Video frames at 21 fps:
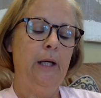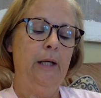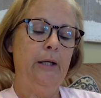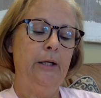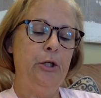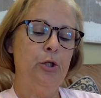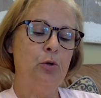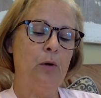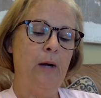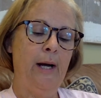
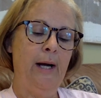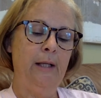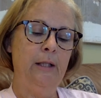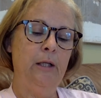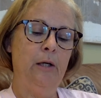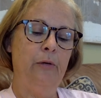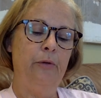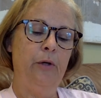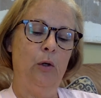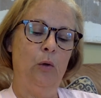He
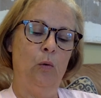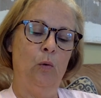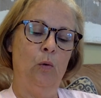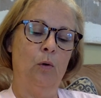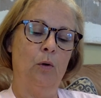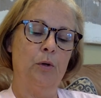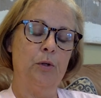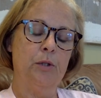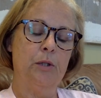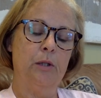dragged on the
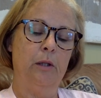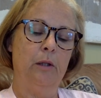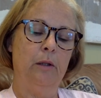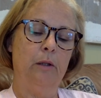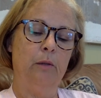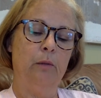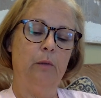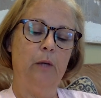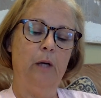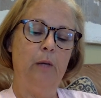oars.
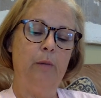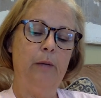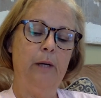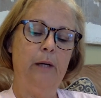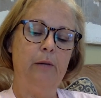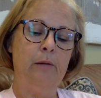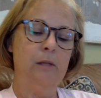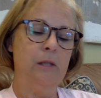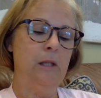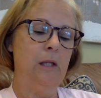The
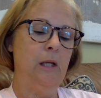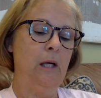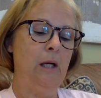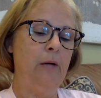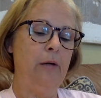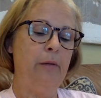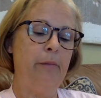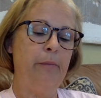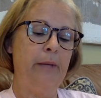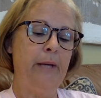rowboat
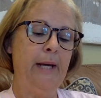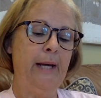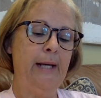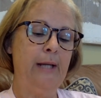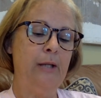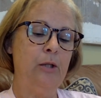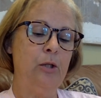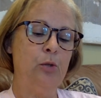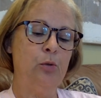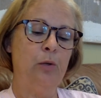slowed and
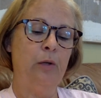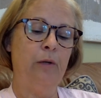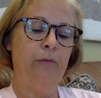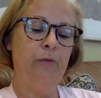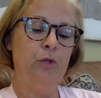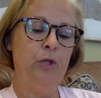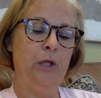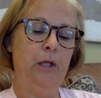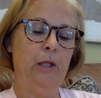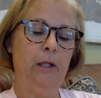began to
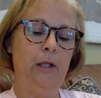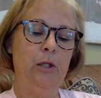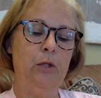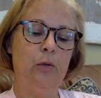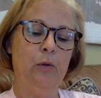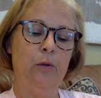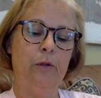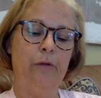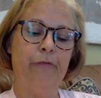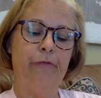drift gently
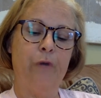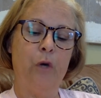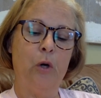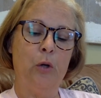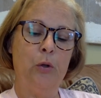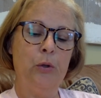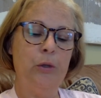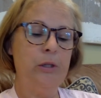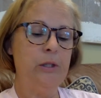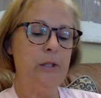toward the
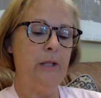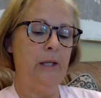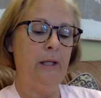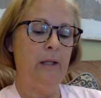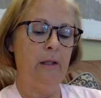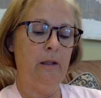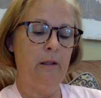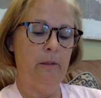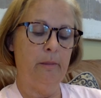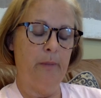farthest
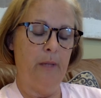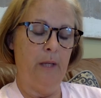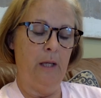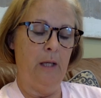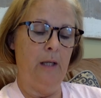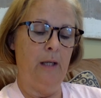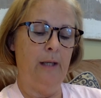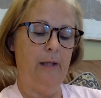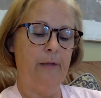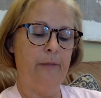end of the
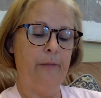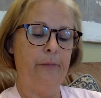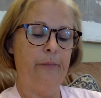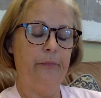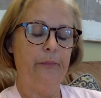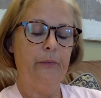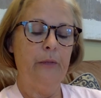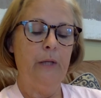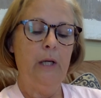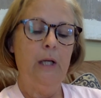pond.
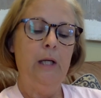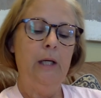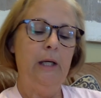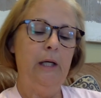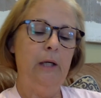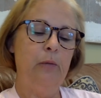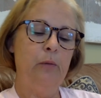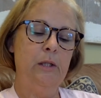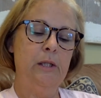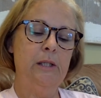
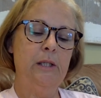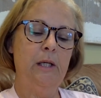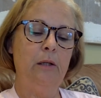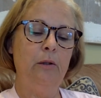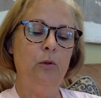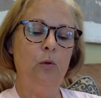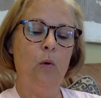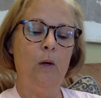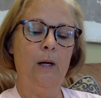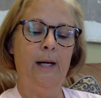It was
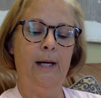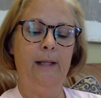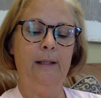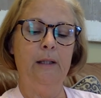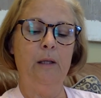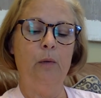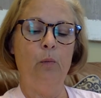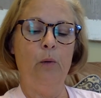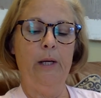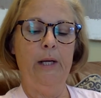so
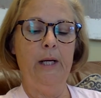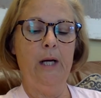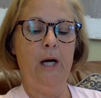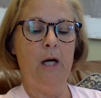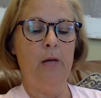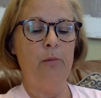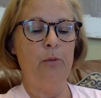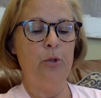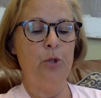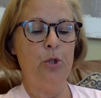quiet that Winnie
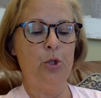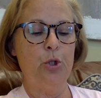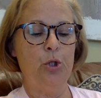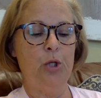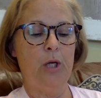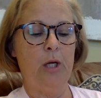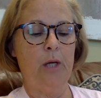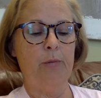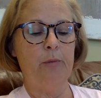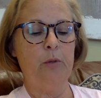almost
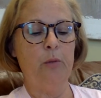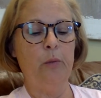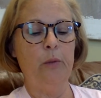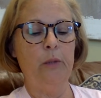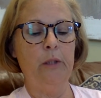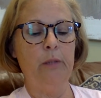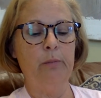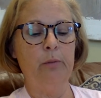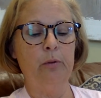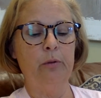jumped
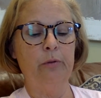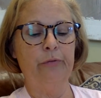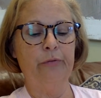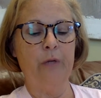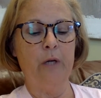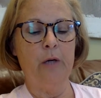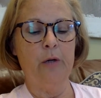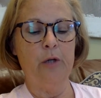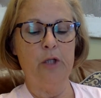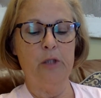when the
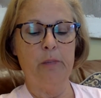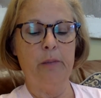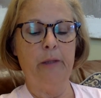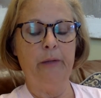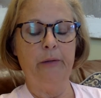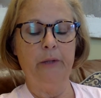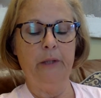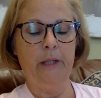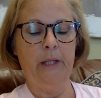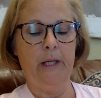bullfrog
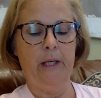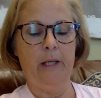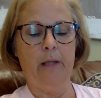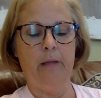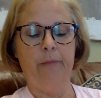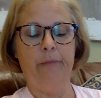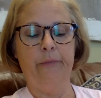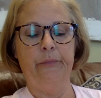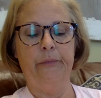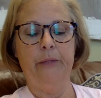spoke
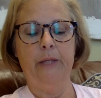again.